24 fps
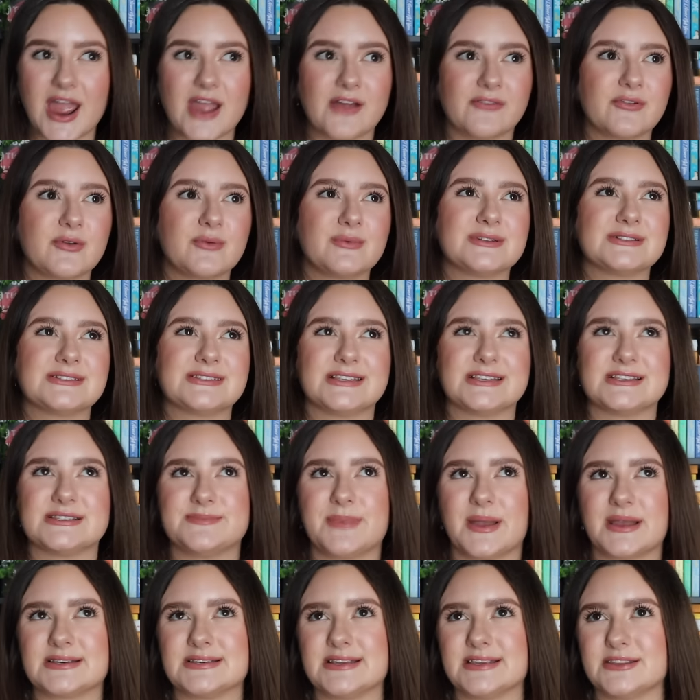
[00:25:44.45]
Everyone's
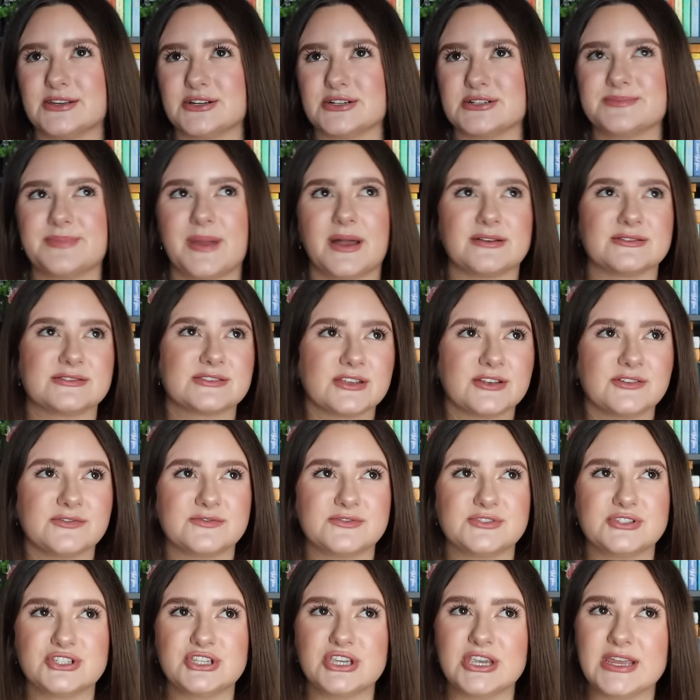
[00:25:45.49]
suspecting their spouse
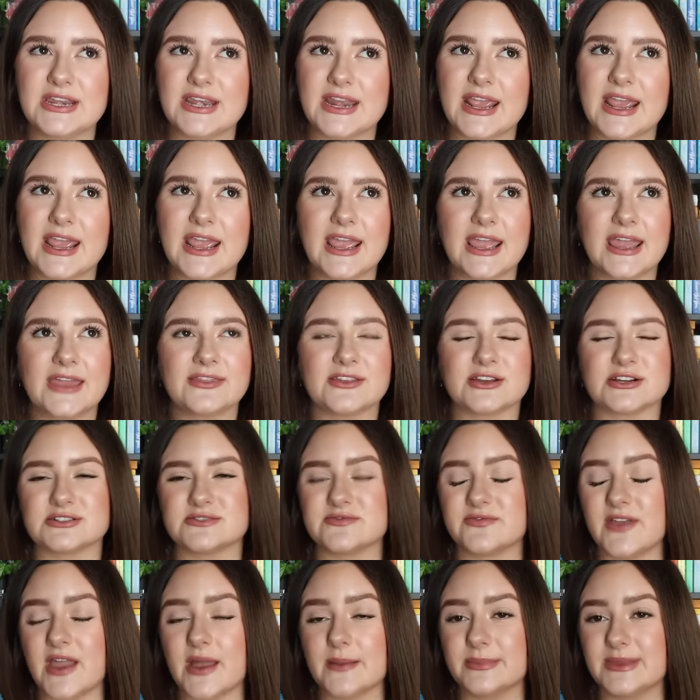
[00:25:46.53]
of cheating. There's
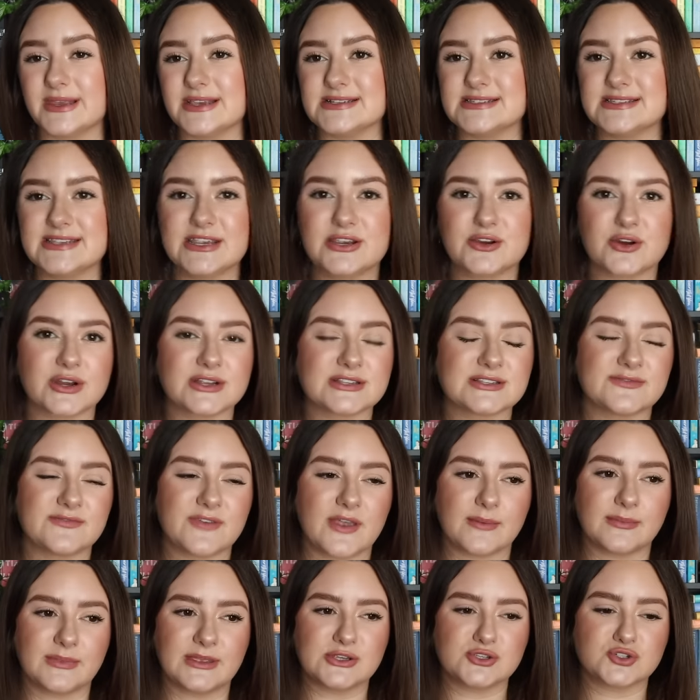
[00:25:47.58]
family secrets,
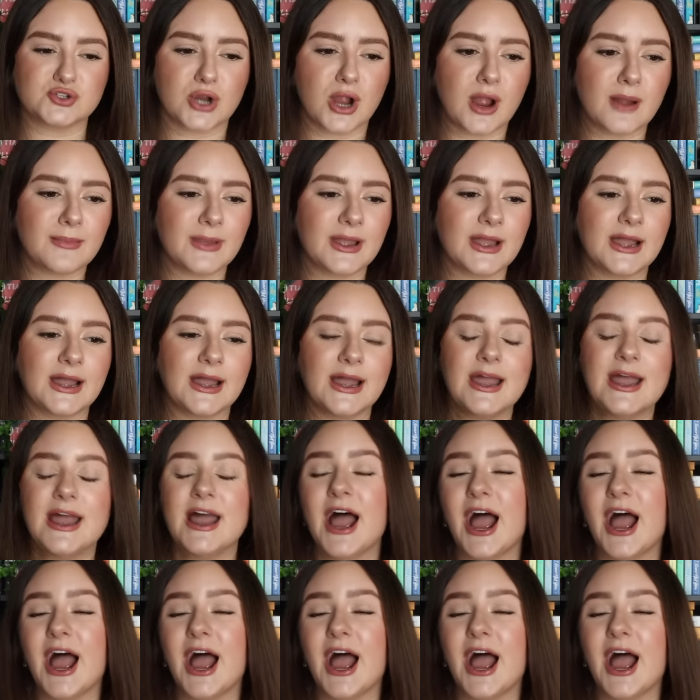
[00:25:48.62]
family drama.